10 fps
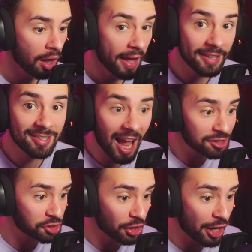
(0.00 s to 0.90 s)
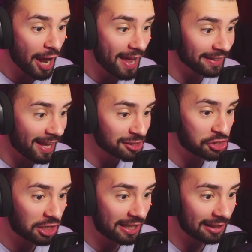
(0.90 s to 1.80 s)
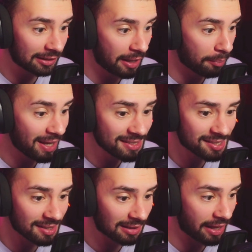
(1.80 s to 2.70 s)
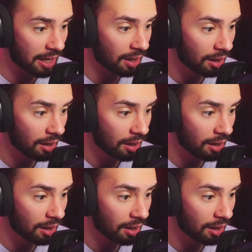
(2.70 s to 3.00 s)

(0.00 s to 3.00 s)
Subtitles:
He touched her and she killed him instantly.